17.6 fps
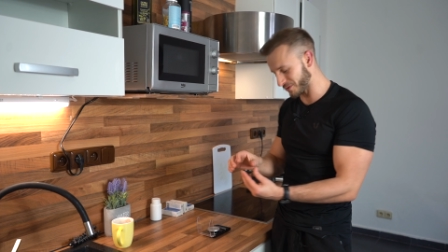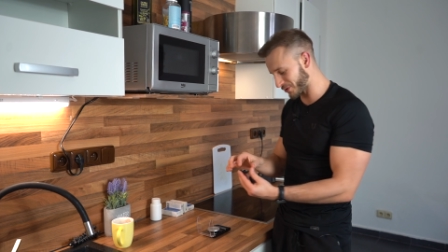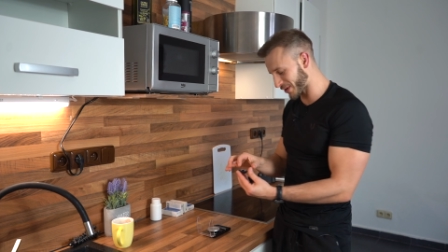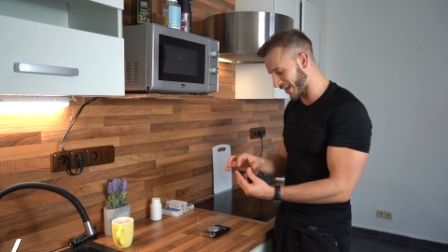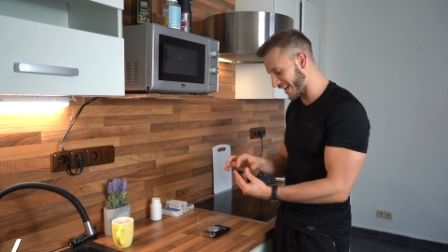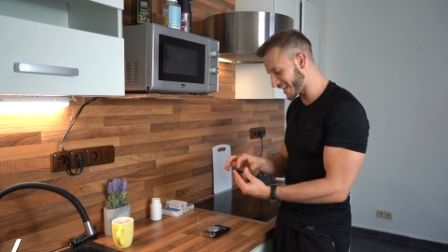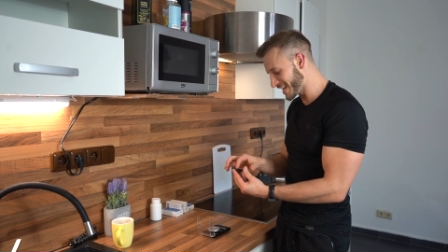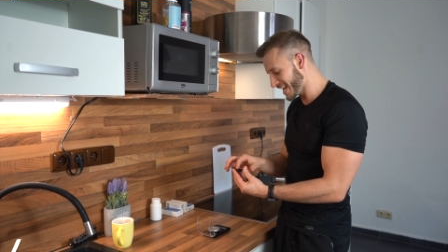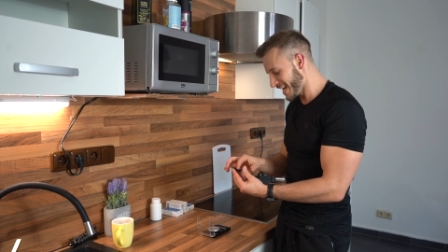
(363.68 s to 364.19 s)

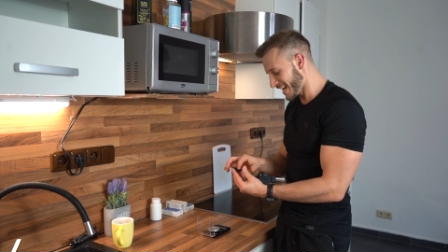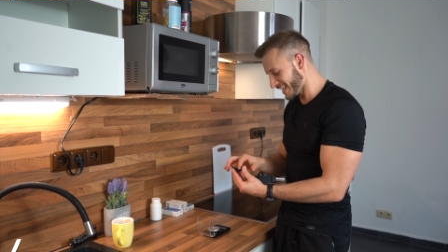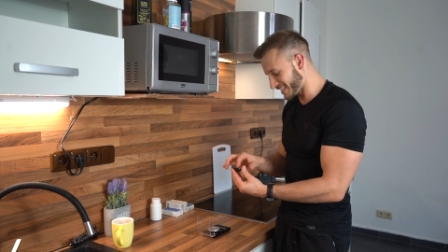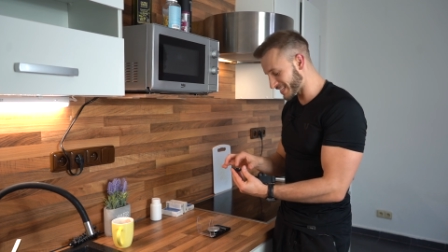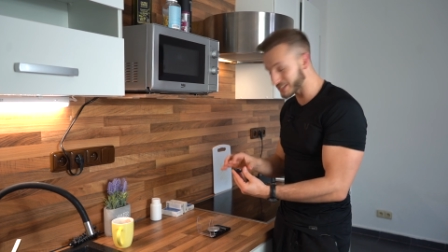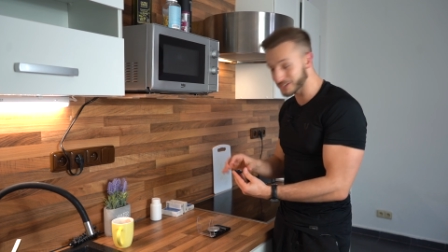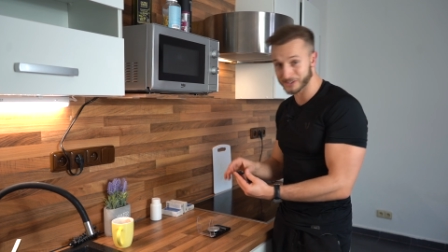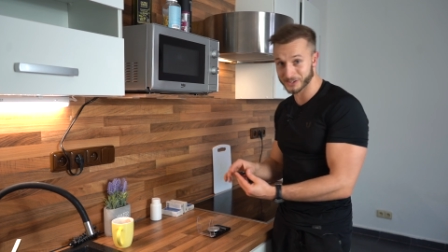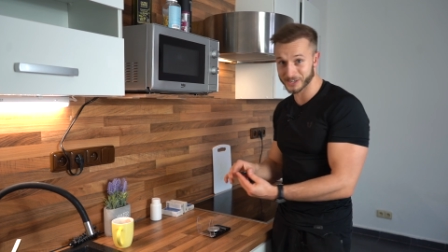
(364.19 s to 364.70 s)
okay?
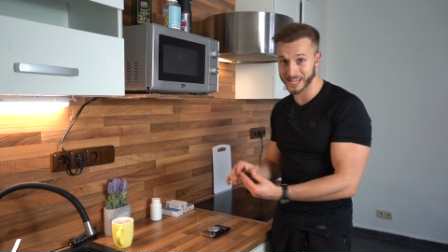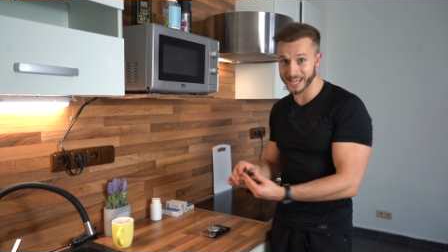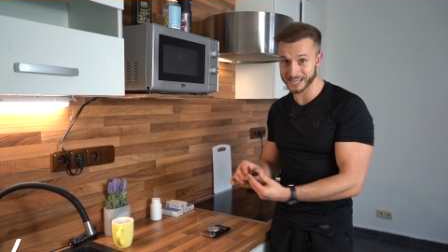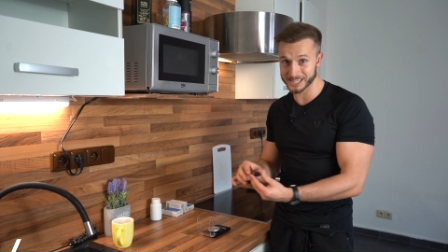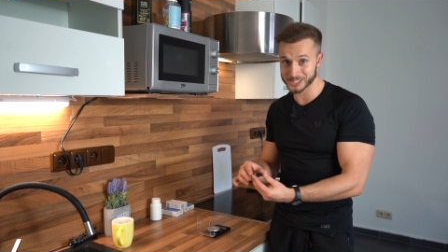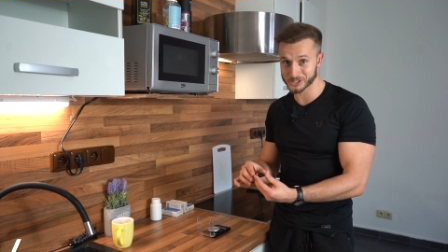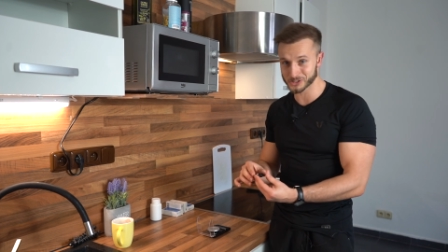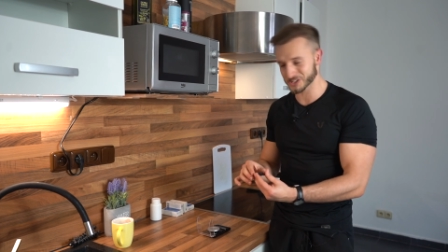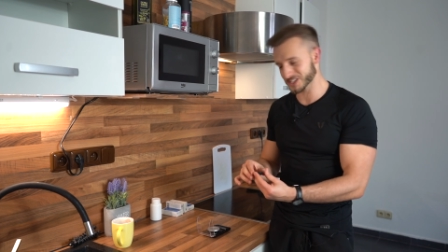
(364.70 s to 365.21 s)
This is gonna
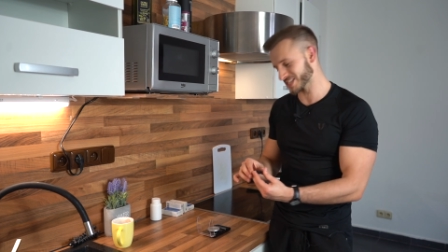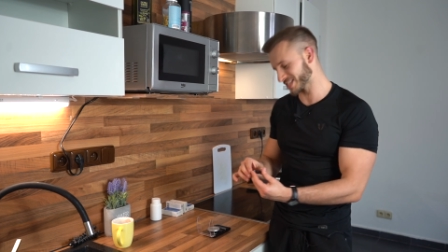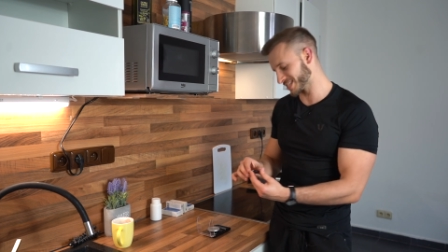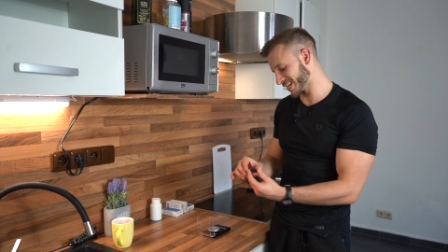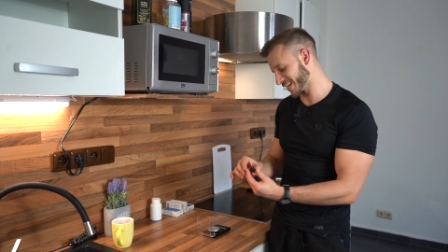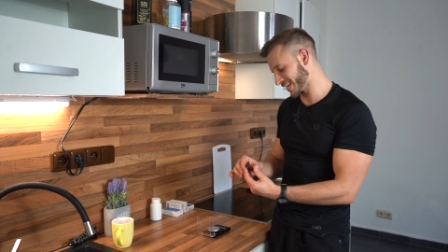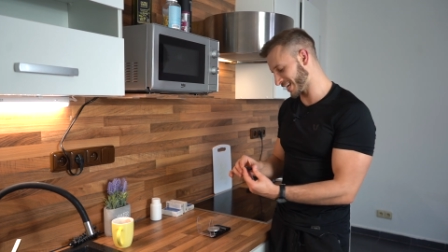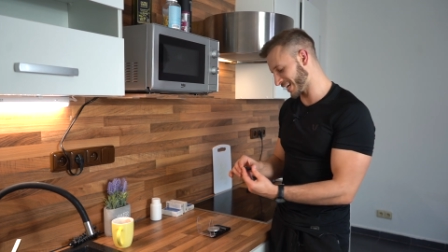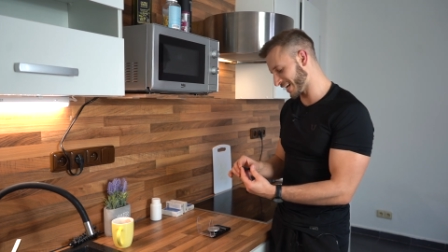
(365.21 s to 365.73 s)
get
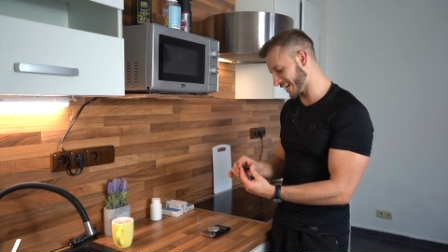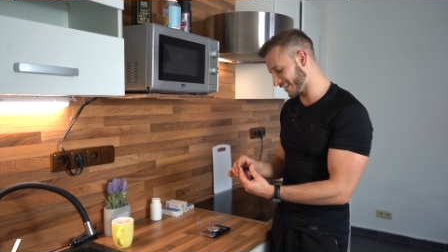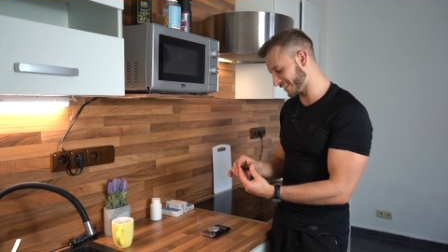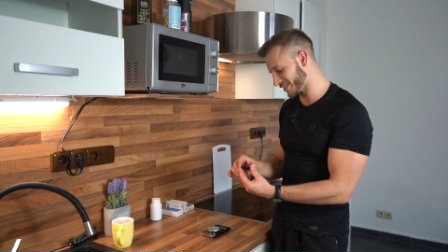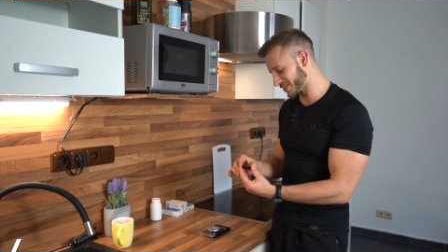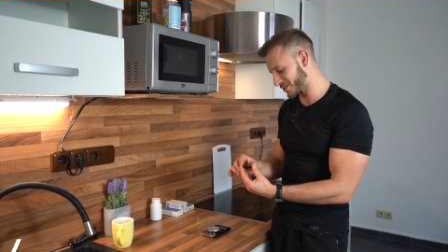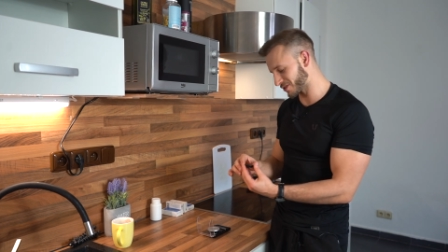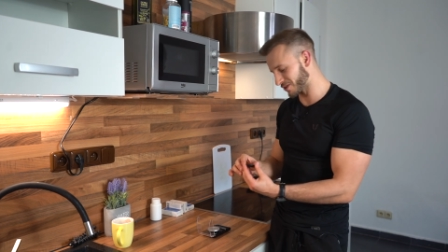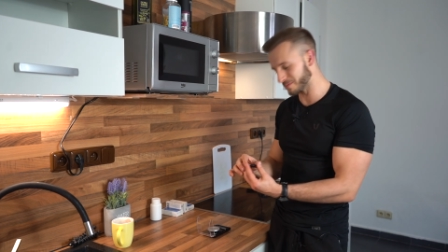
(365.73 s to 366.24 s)
interesting.
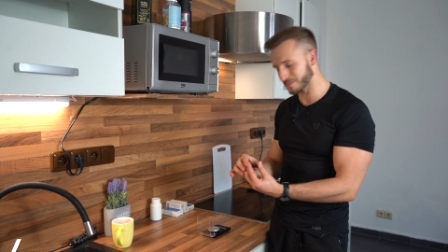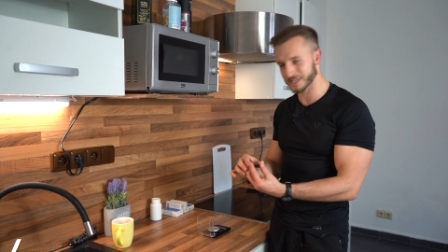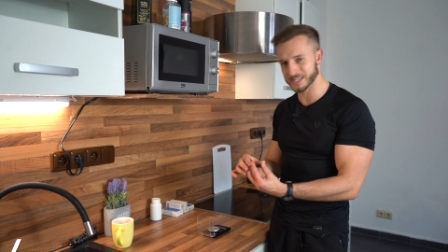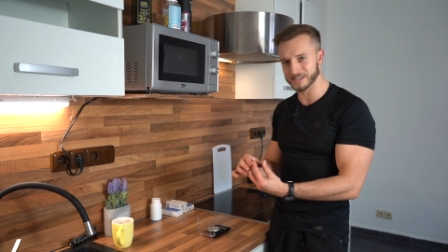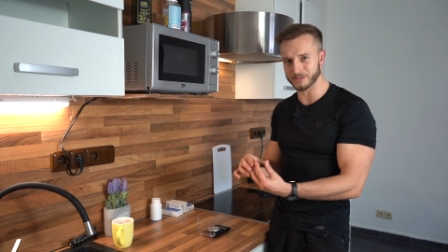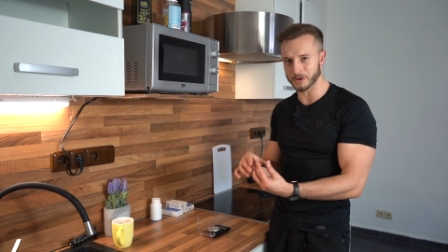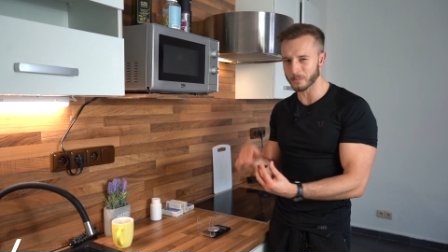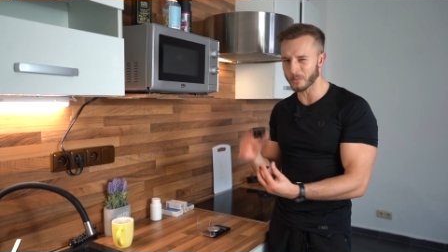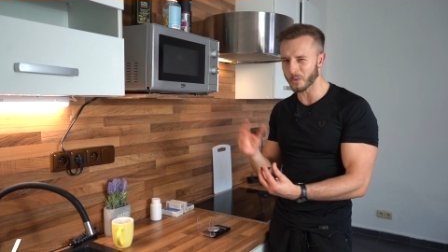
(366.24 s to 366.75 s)
There's gonna be
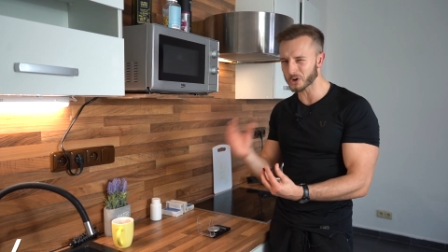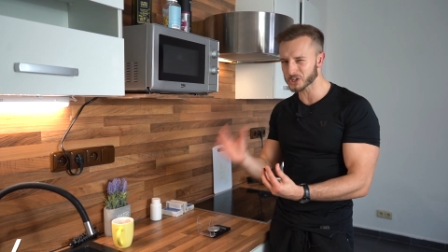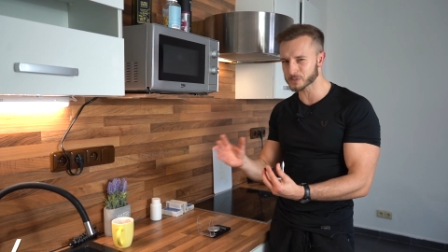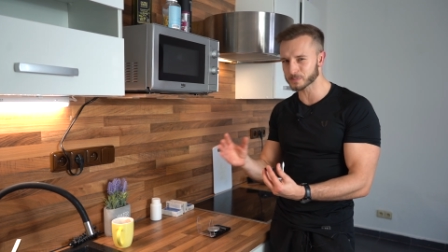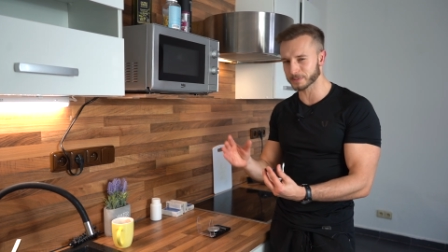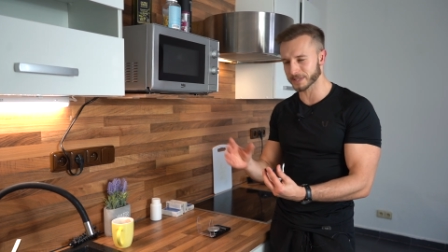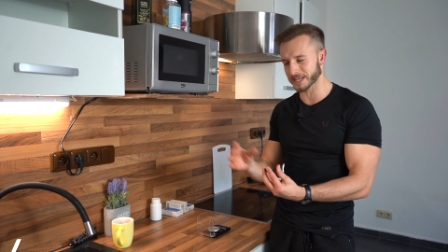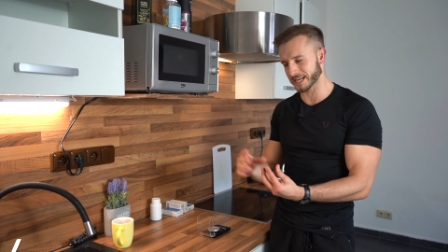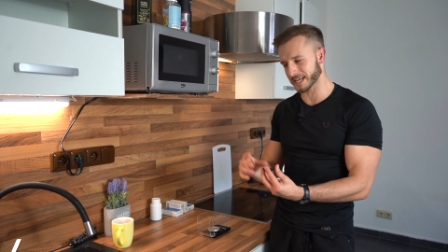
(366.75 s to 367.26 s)
even more
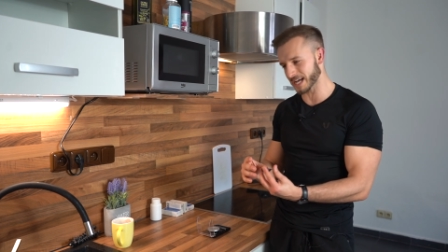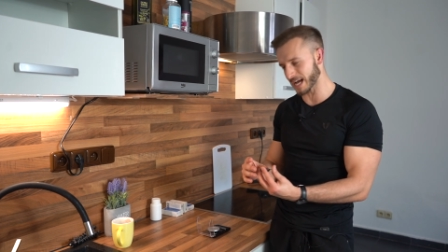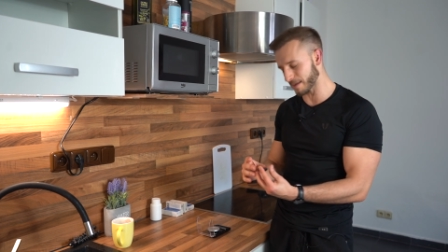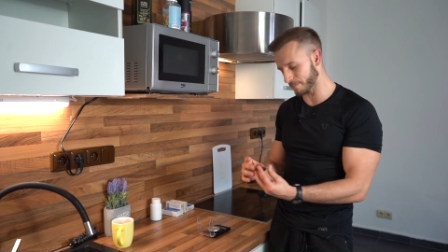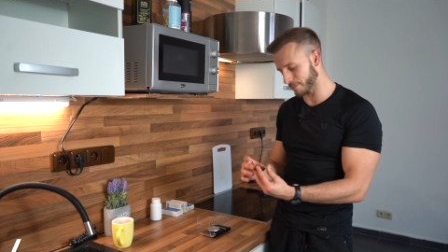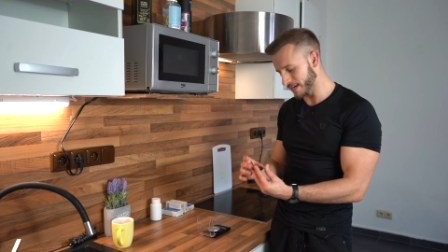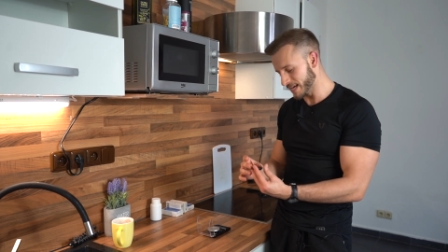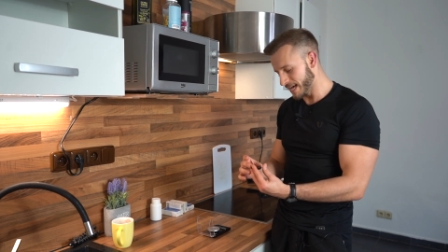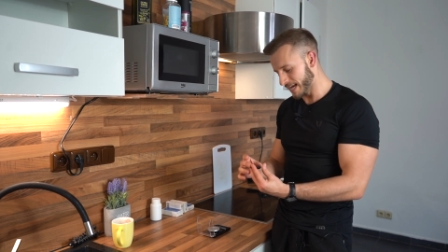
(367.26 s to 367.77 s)
splitting
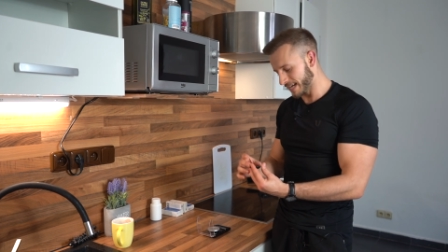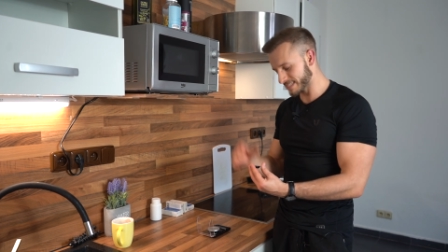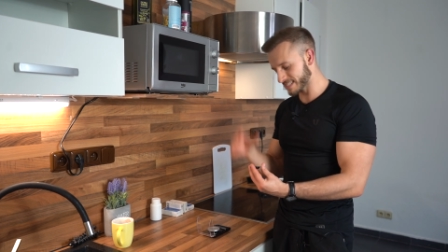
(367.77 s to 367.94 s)
up.